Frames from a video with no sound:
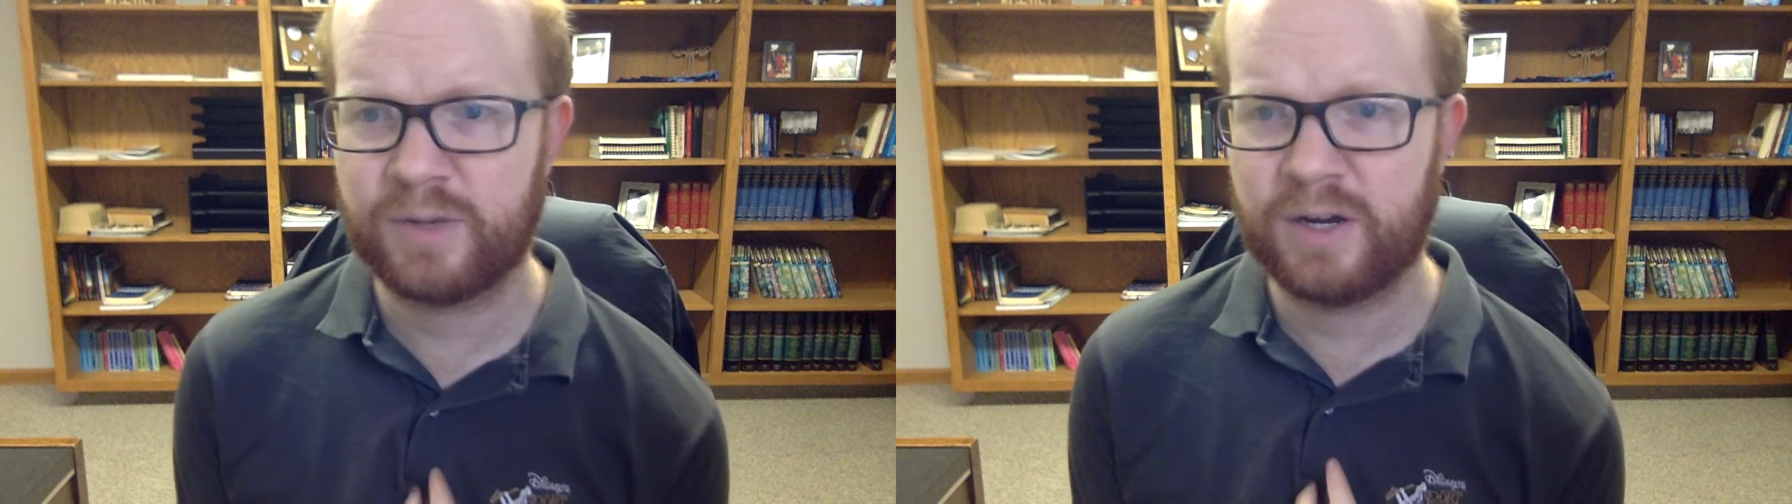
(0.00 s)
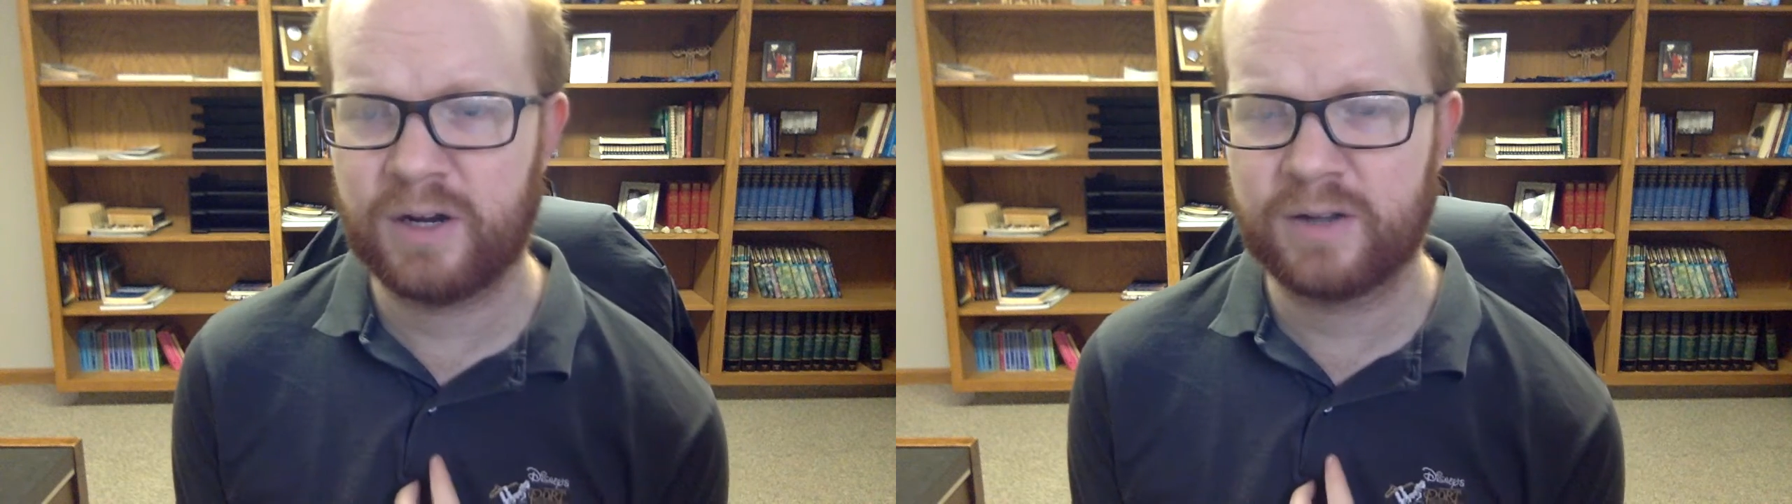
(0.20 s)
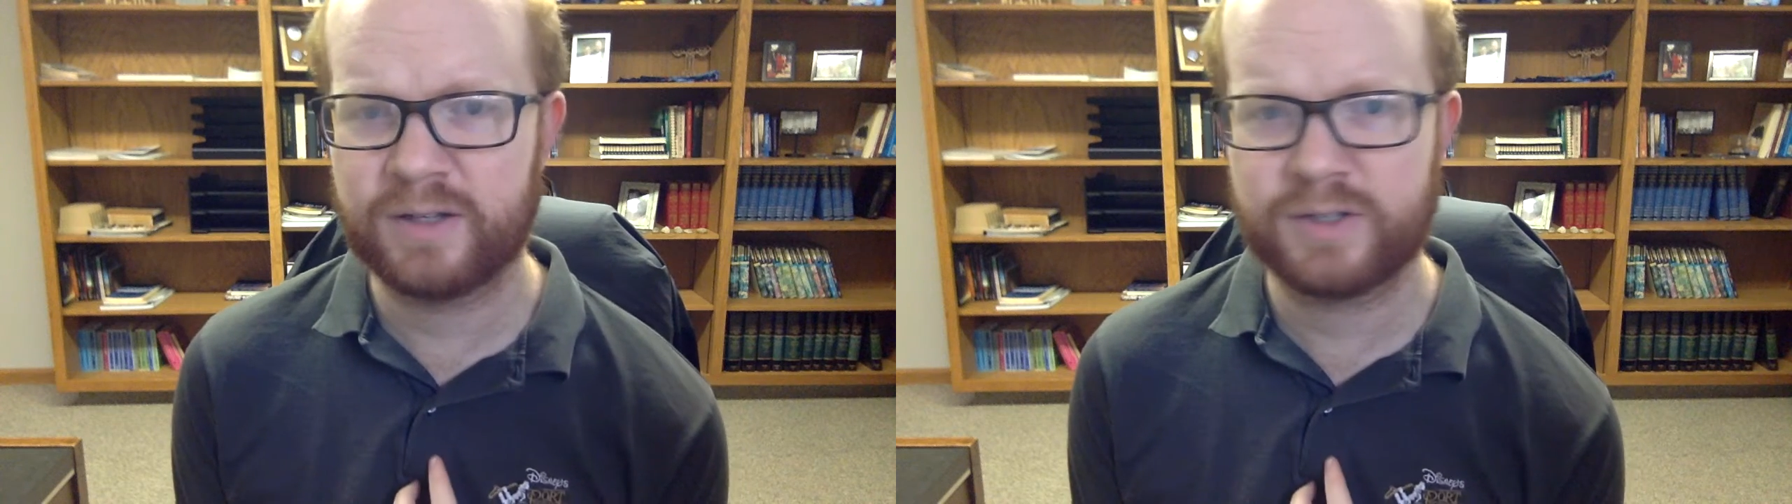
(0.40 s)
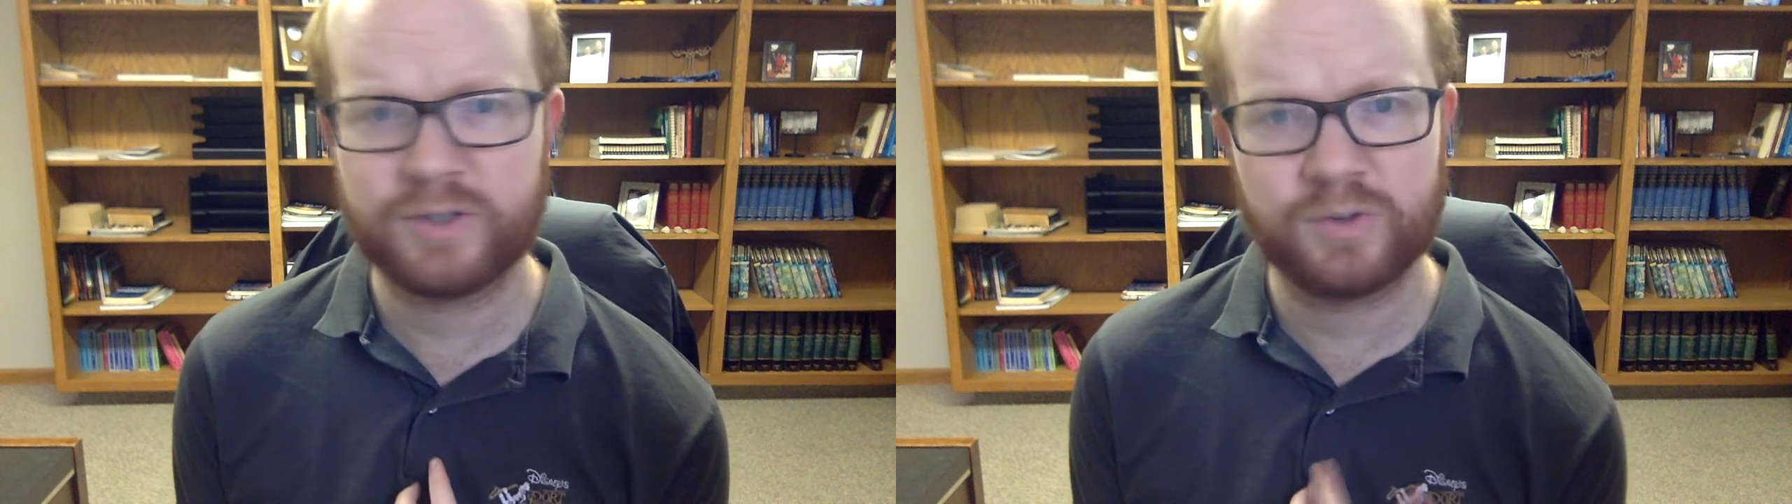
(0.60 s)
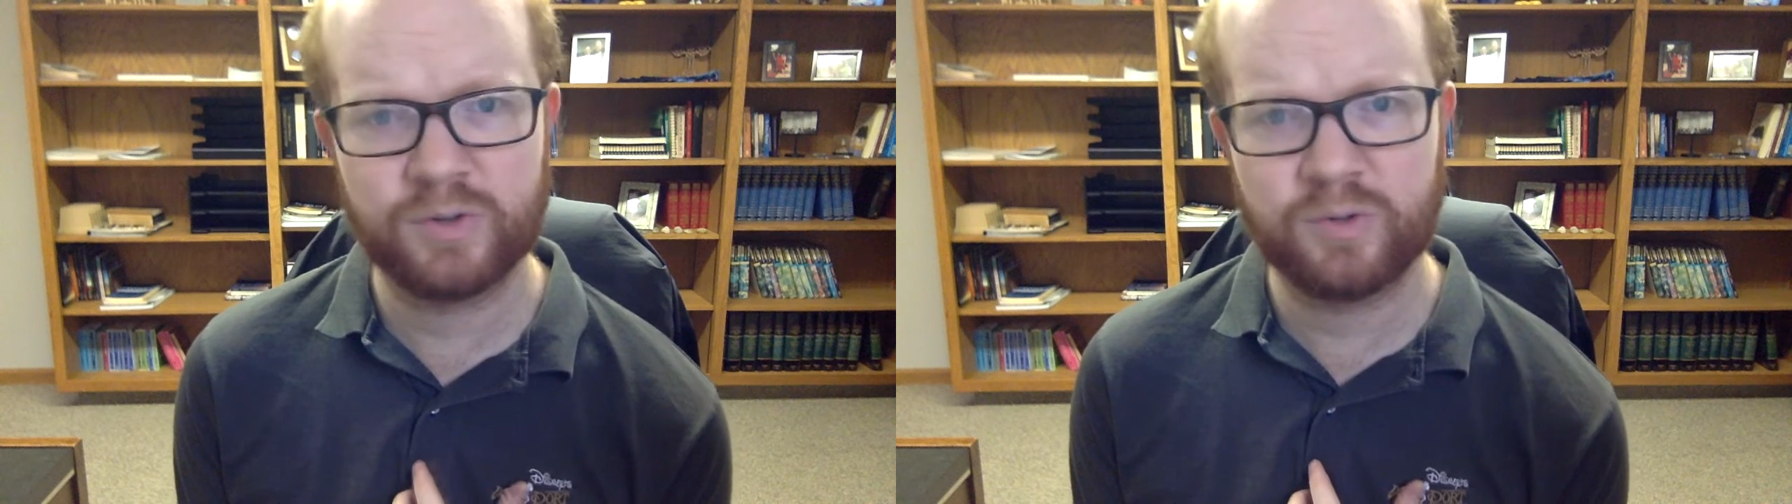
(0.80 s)
the heart. That's
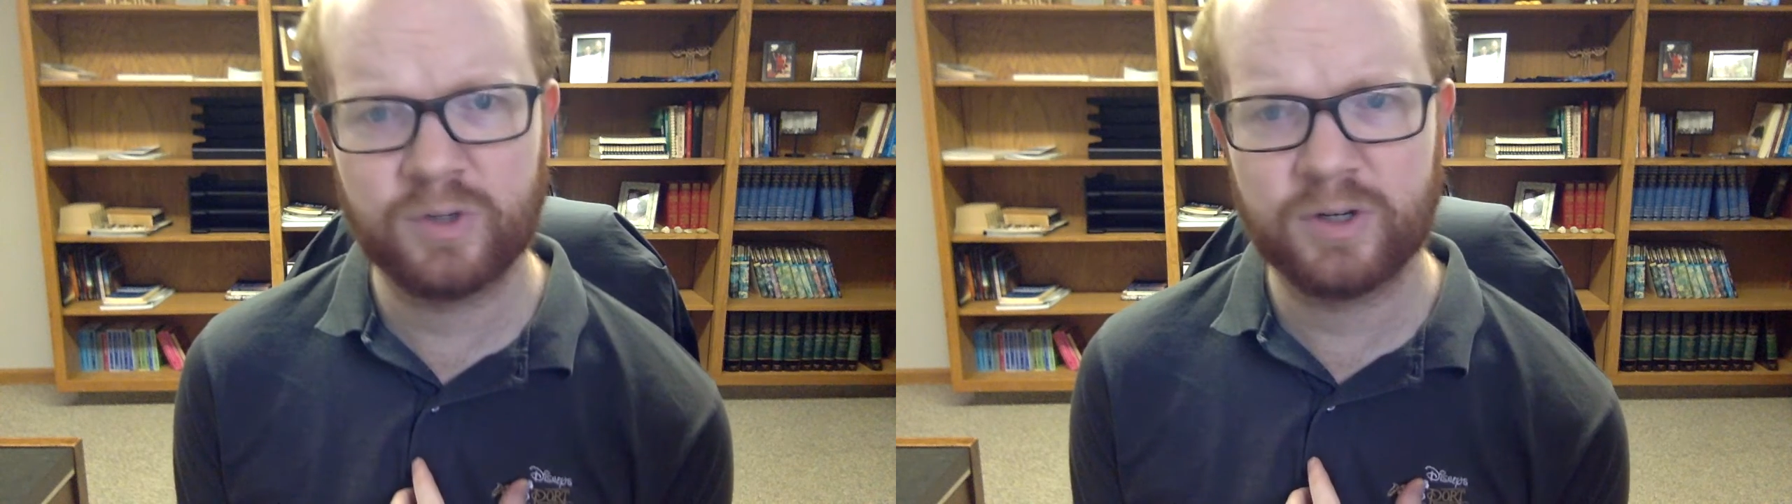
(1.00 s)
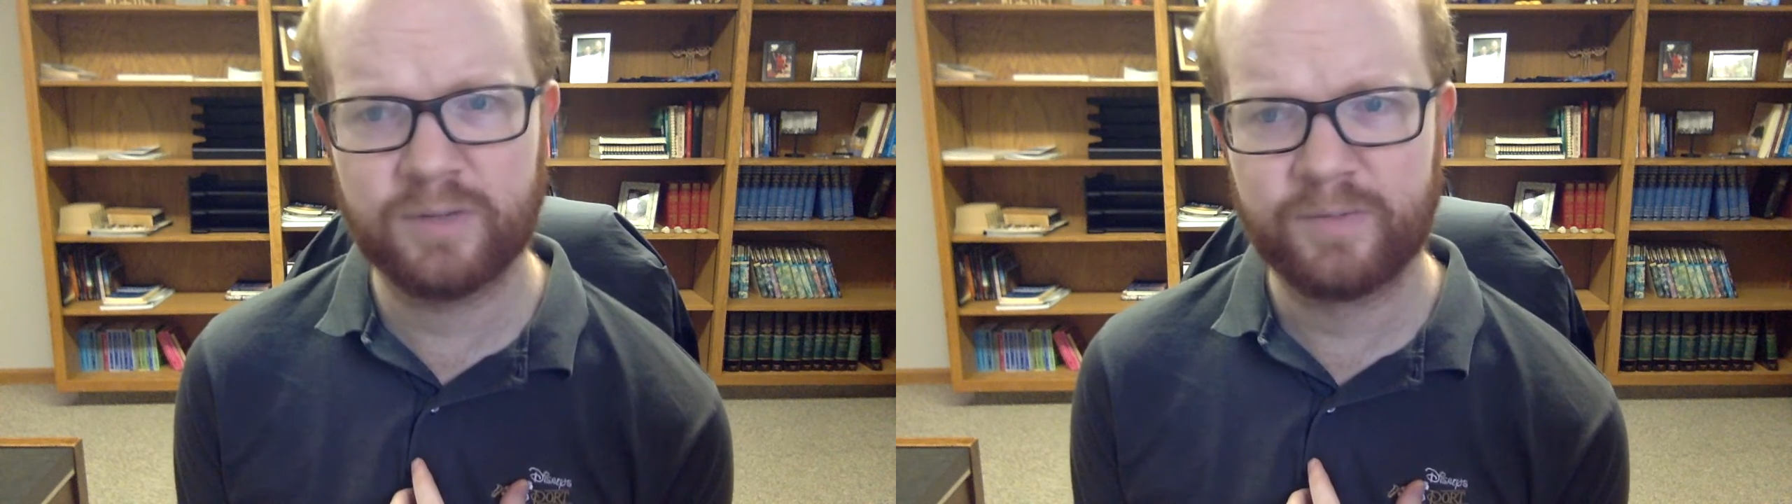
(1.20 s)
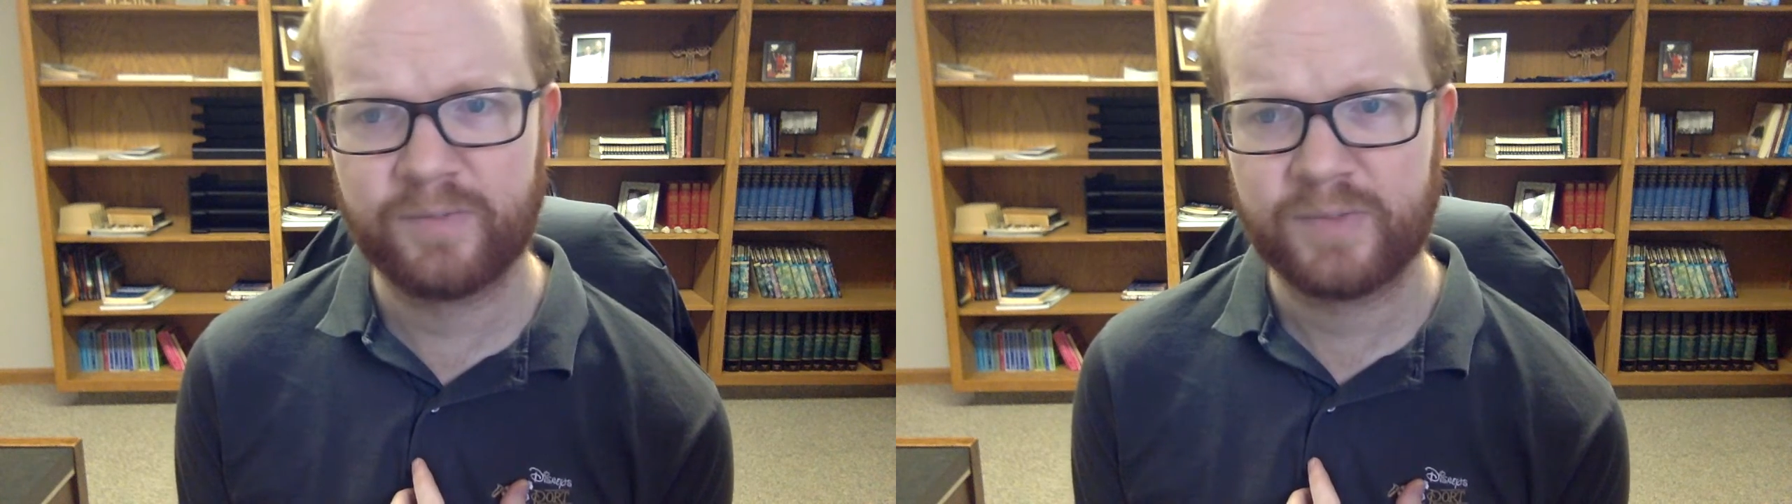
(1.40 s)
the root word.